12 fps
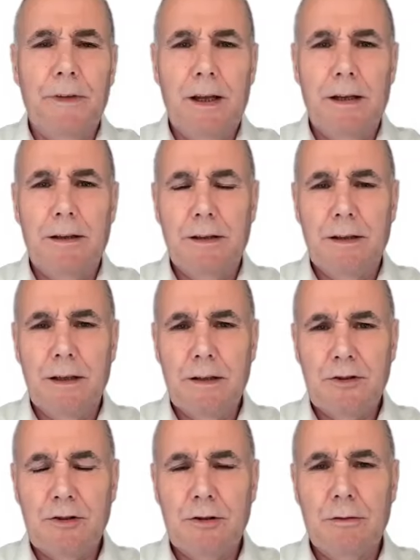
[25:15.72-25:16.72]
It
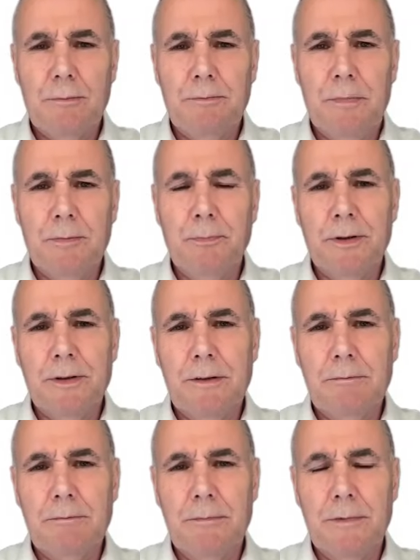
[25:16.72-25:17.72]
is true. But
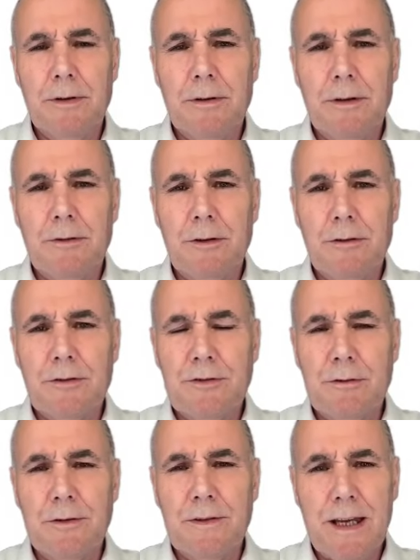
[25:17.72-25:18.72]
your
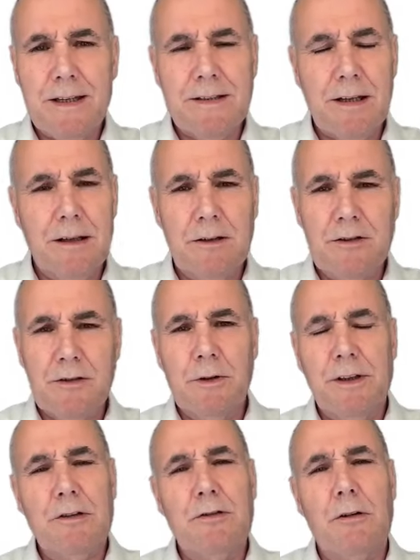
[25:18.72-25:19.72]
sort of destiny is
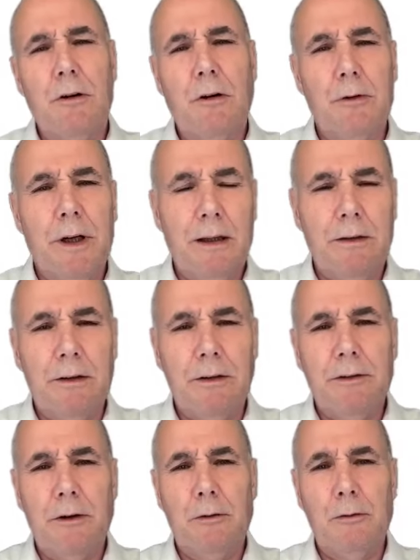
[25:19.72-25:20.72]
within your own
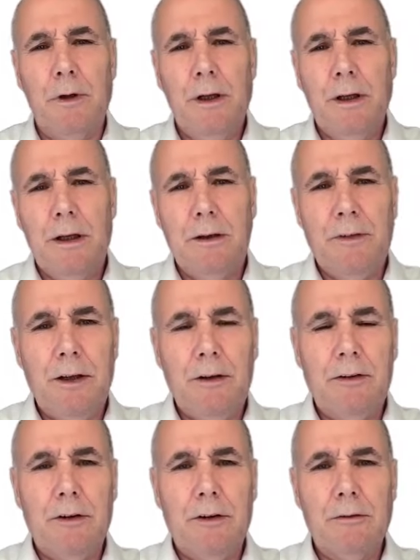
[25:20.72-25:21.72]
hands. So if
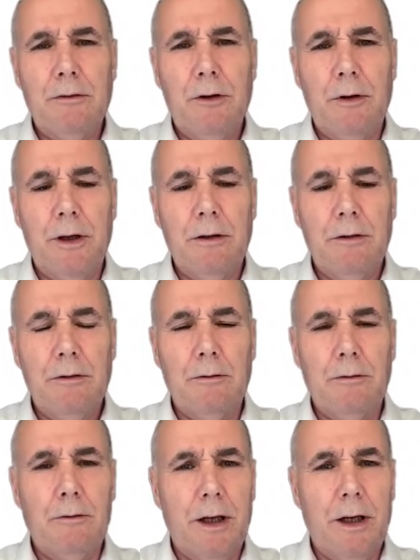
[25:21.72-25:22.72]
things are not going
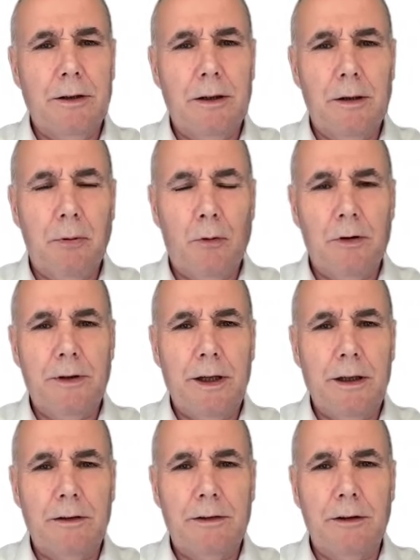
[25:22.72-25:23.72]
right, the important
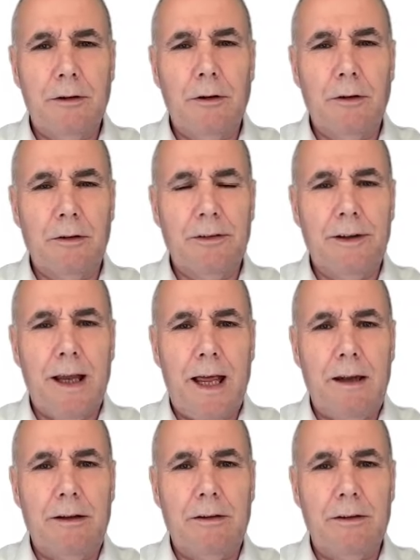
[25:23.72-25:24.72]
thing is to
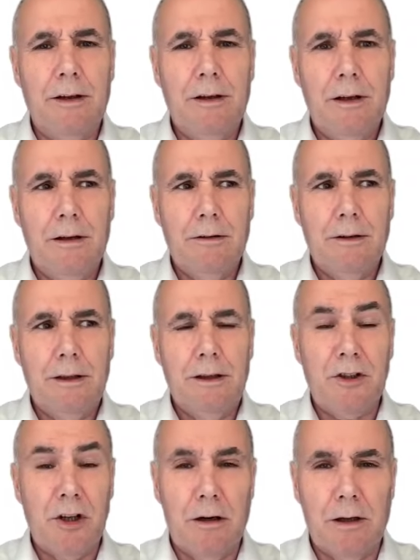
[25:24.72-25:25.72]
understand
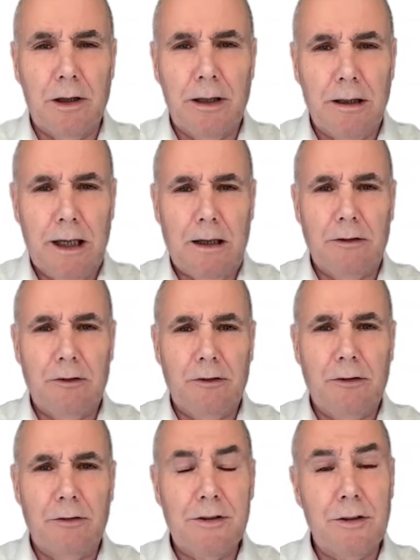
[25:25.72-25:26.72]
it early and
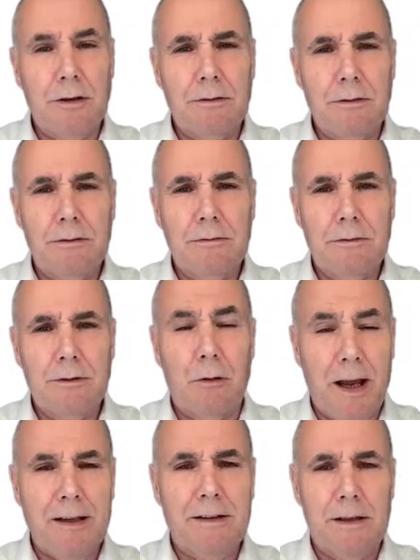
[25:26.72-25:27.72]
to start
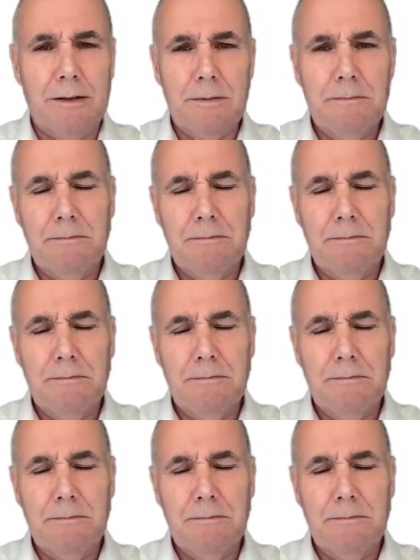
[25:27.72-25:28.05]
correcting it.